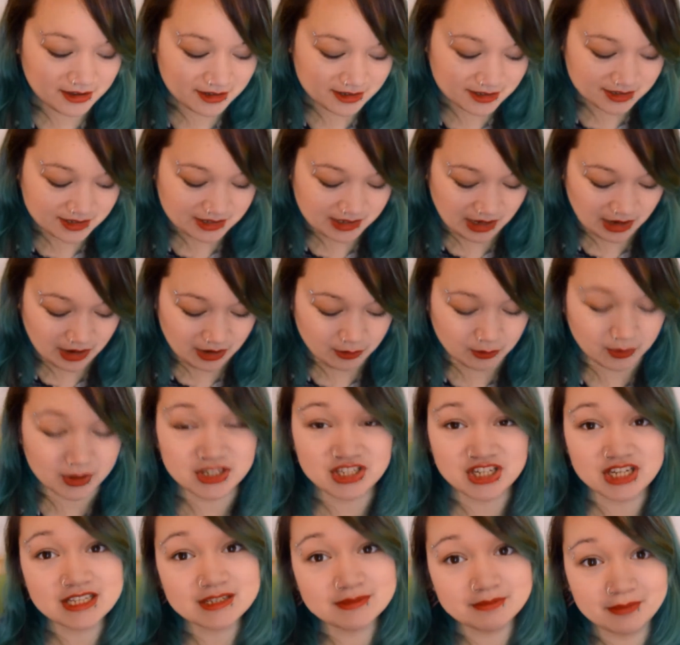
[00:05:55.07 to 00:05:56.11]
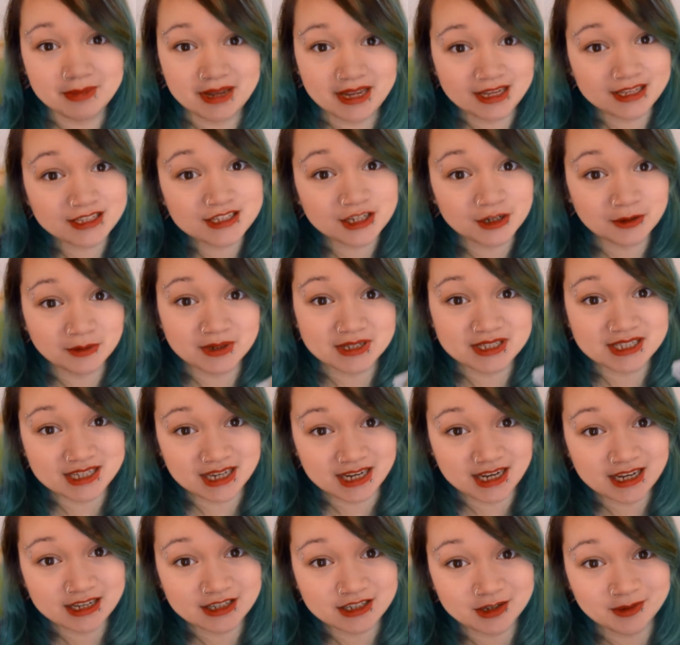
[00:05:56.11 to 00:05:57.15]
So, which is me to a
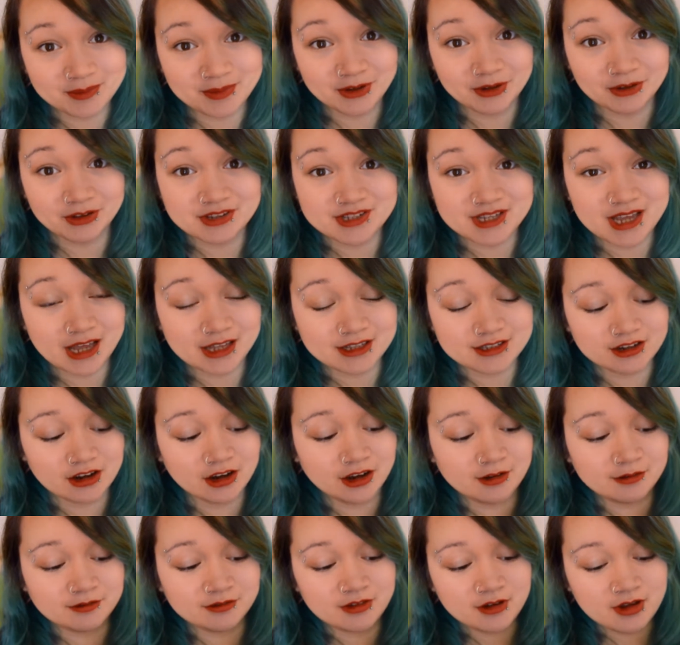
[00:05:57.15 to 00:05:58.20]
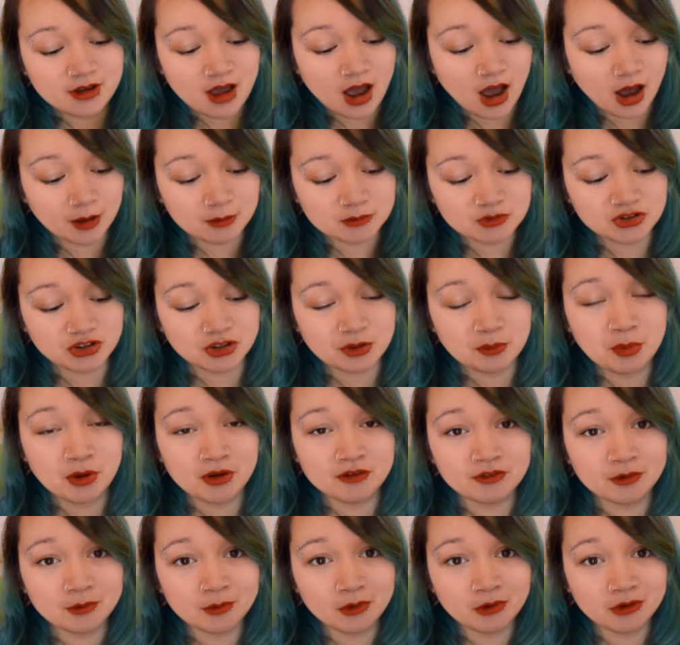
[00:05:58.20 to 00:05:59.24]
T, to be honest. And I'm trying to put
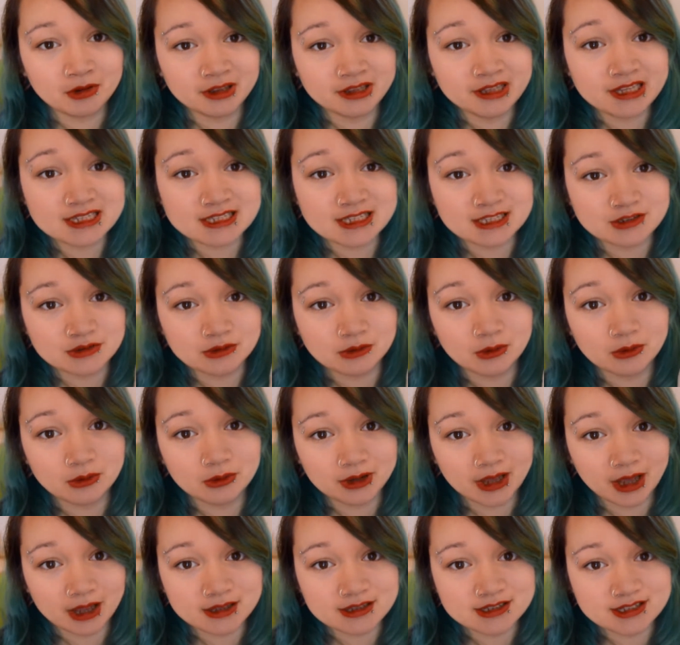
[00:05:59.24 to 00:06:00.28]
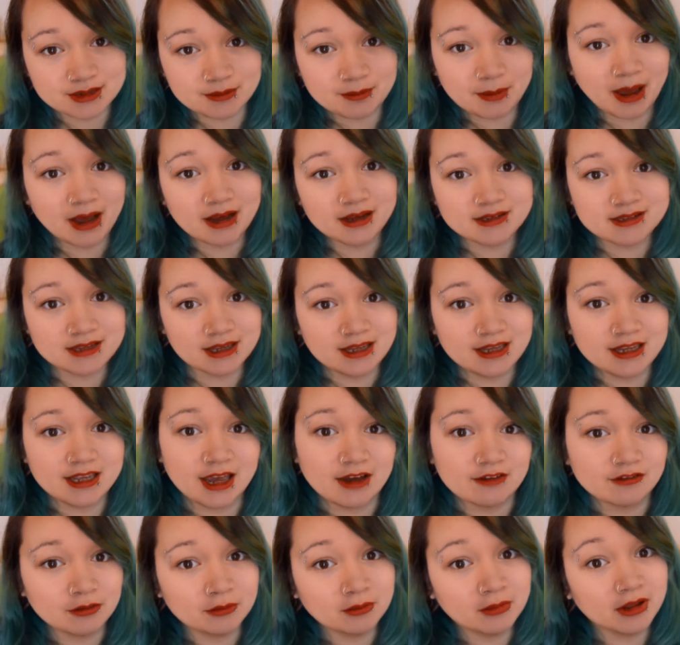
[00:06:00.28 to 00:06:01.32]
them all in these little organza bags that you
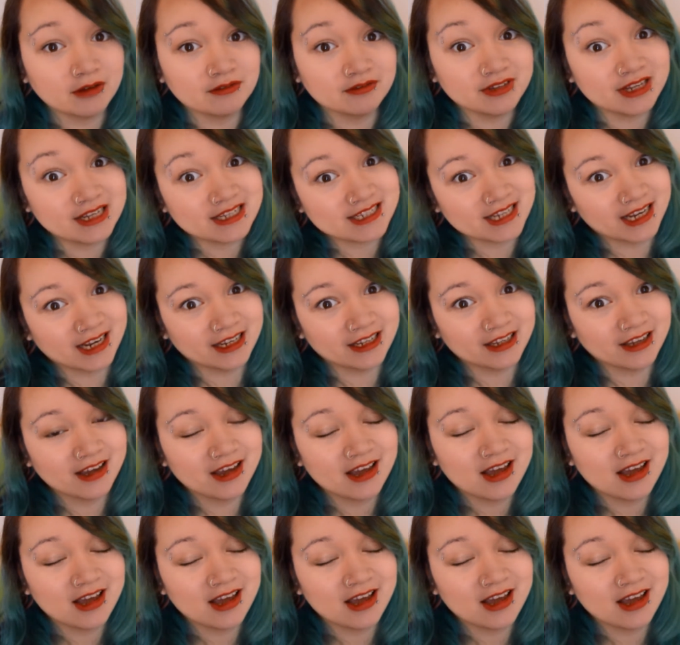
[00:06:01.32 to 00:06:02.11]
get from Love Knitting,